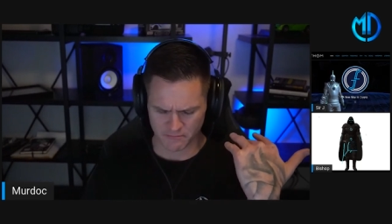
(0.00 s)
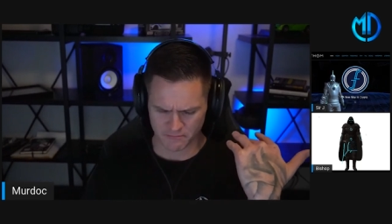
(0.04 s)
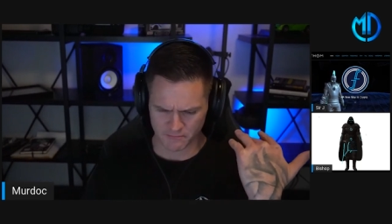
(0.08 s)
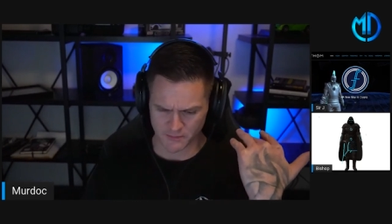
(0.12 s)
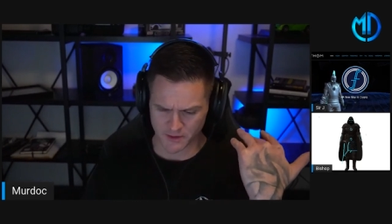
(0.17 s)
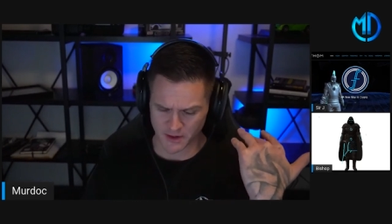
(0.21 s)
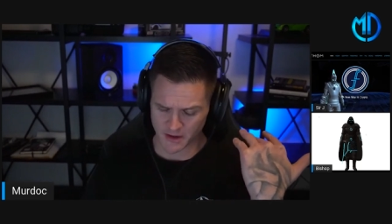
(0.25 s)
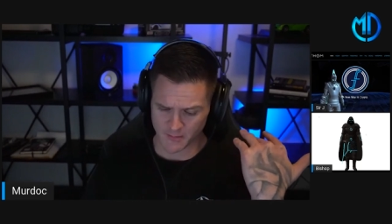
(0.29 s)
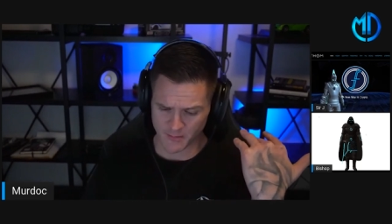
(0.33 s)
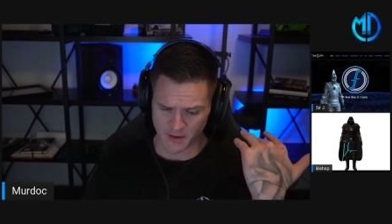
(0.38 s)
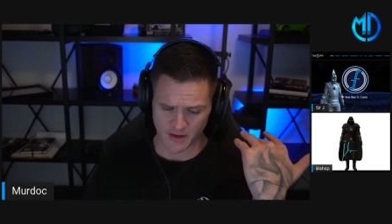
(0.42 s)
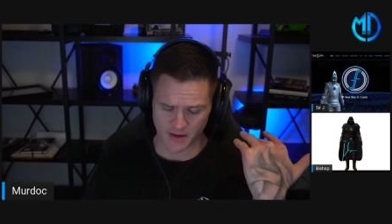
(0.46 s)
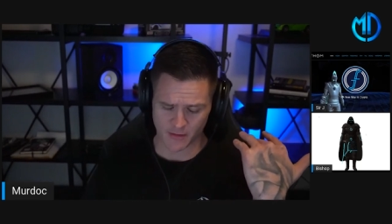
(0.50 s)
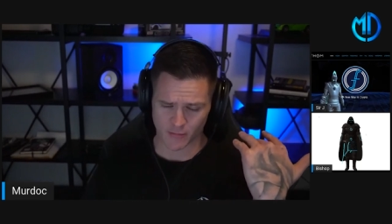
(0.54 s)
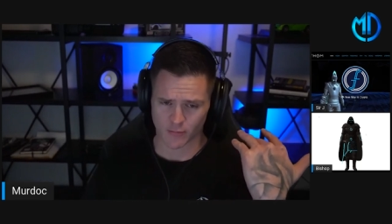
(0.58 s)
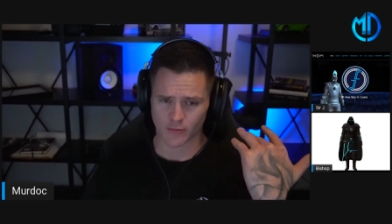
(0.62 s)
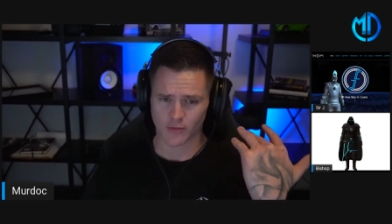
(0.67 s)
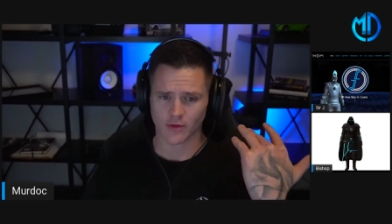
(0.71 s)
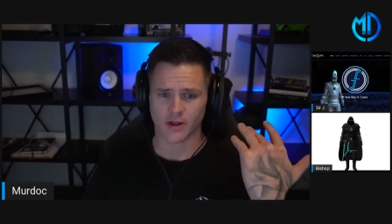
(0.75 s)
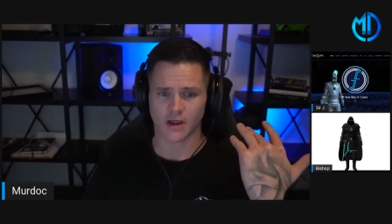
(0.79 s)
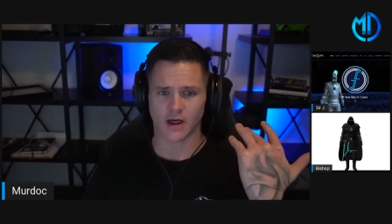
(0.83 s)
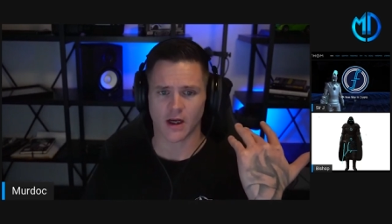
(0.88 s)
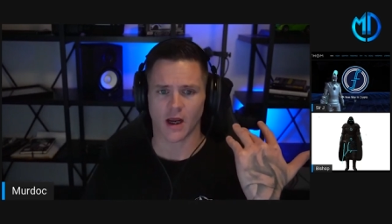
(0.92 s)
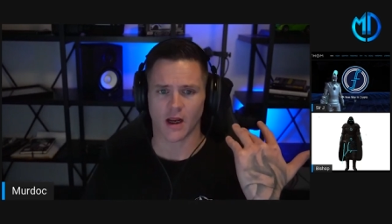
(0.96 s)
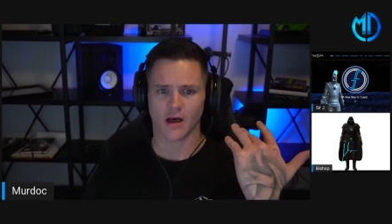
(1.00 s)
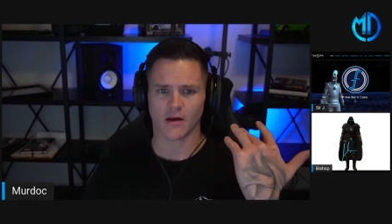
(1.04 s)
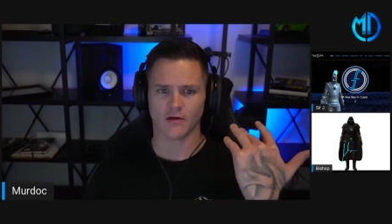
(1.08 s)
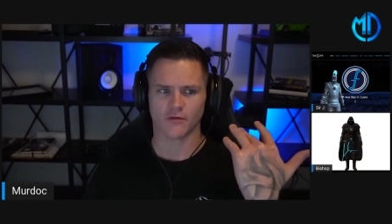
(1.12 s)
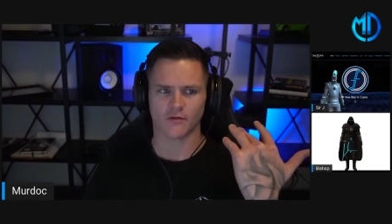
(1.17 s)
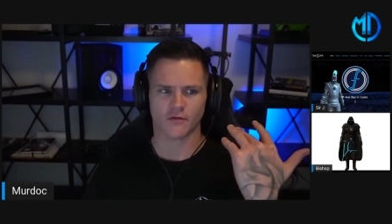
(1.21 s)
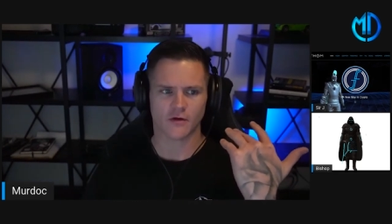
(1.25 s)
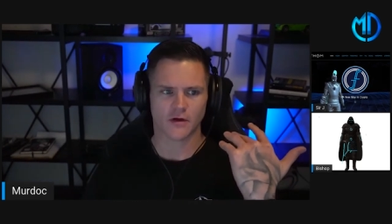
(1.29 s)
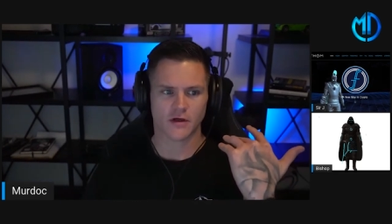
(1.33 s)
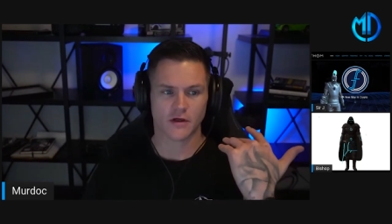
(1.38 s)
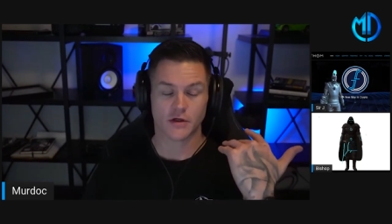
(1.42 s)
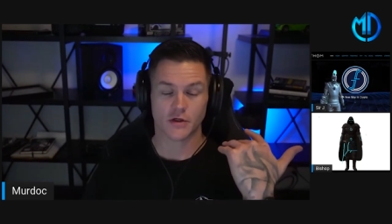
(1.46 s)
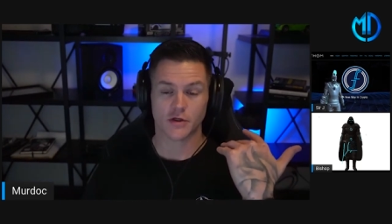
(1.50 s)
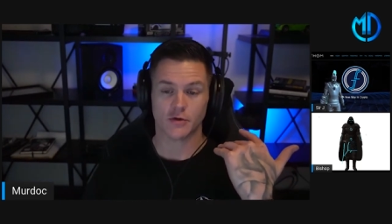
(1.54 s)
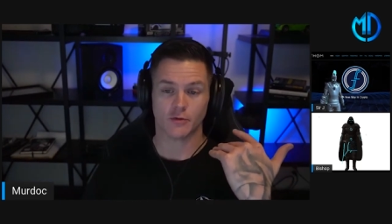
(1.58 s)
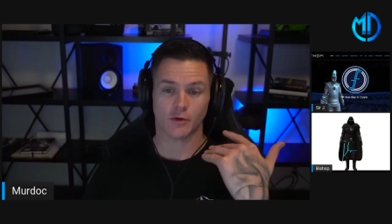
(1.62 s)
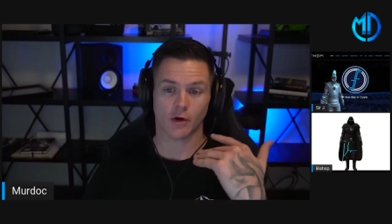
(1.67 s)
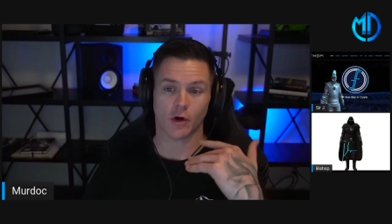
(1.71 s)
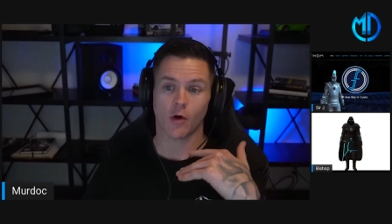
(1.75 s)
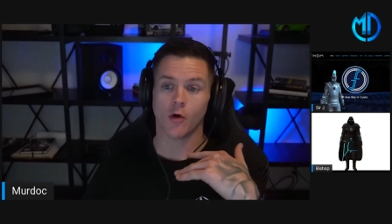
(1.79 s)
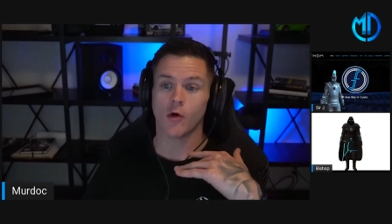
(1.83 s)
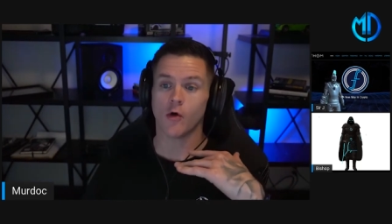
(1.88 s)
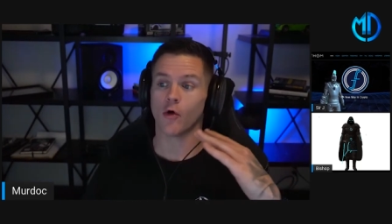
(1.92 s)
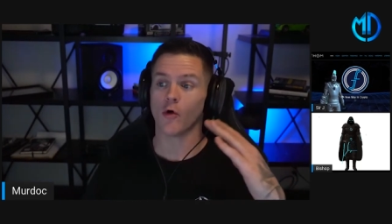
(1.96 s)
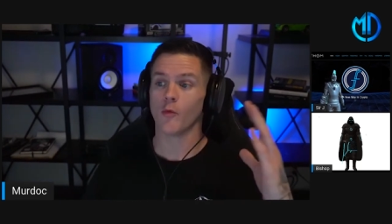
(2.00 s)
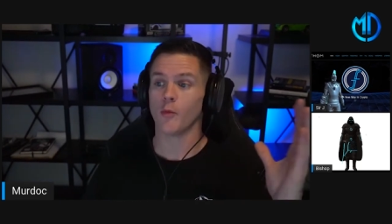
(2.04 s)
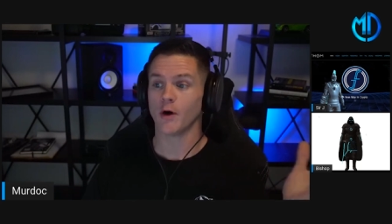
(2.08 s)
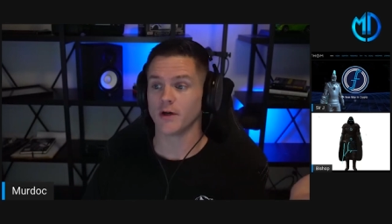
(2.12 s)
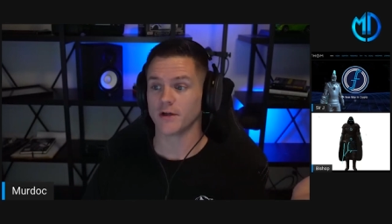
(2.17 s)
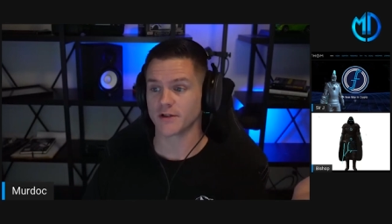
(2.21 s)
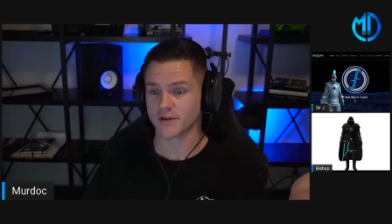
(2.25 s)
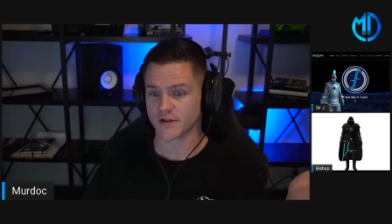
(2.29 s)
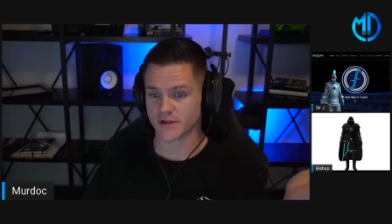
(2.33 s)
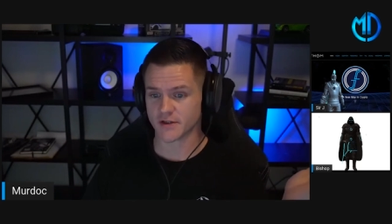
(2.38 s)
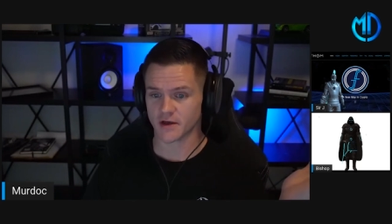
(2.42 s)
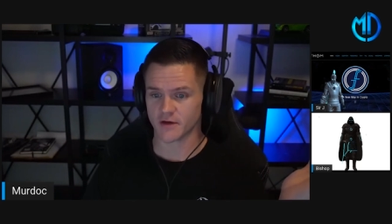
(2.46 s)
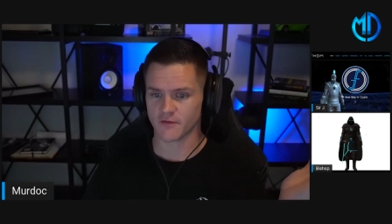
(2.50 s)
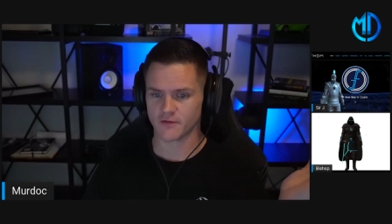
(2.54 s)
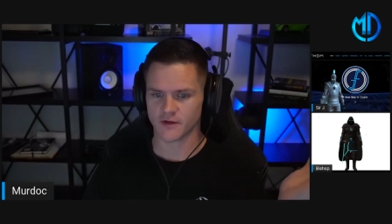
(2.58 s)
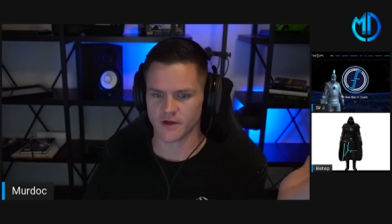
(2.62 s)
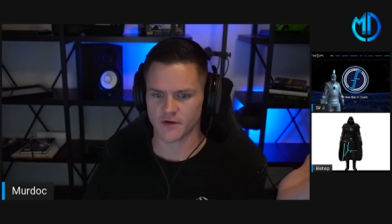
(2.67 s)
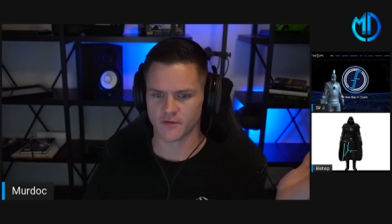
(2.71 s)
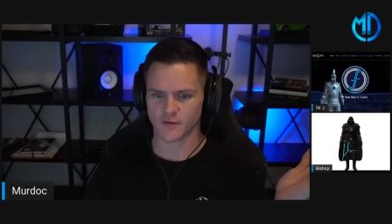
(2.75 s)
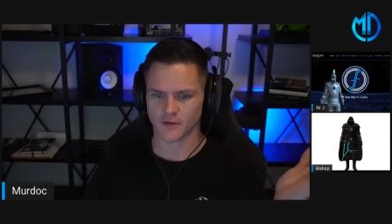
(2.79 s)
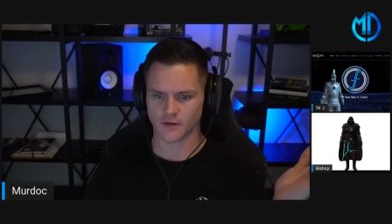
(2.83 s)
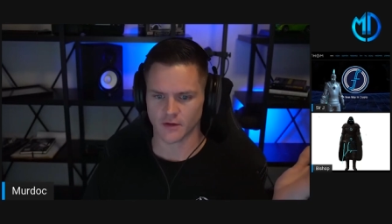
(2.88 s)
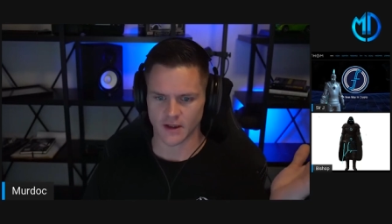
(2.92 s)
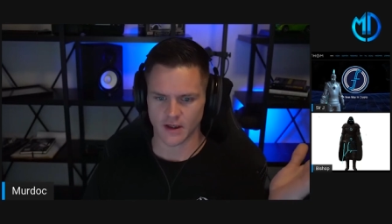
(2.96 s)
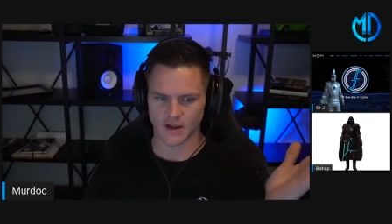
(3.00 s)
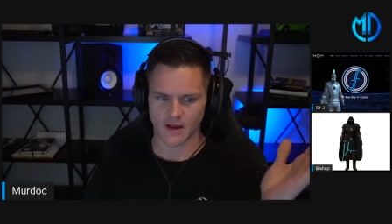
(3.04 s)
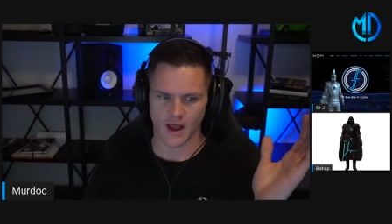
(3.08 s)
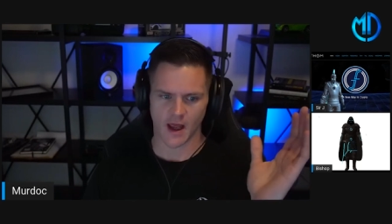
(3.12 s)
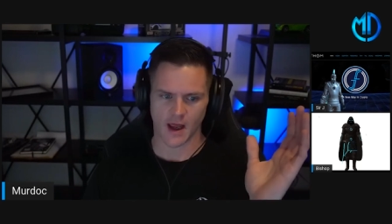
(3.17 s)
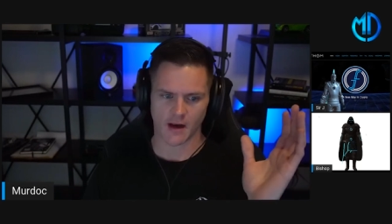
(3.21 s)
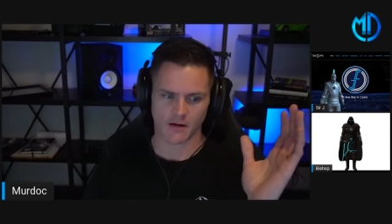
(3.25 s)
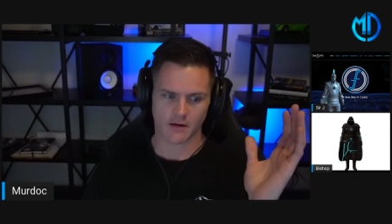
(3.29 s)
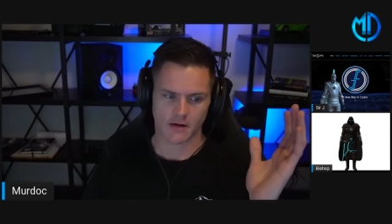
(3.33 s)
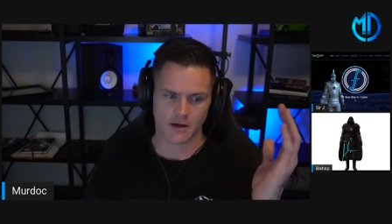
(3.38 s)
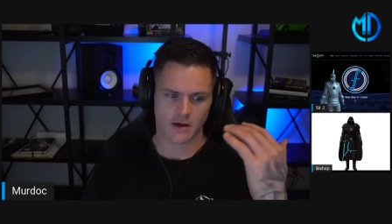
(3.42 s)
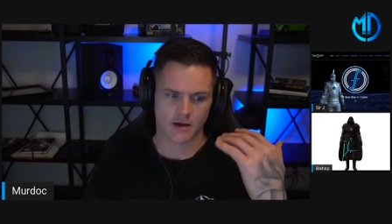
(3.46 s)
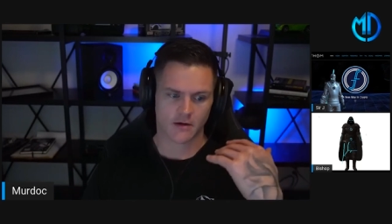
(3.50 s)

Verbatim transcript: they're, I mean, they're really kind of doing a whole bunch of stuff differently that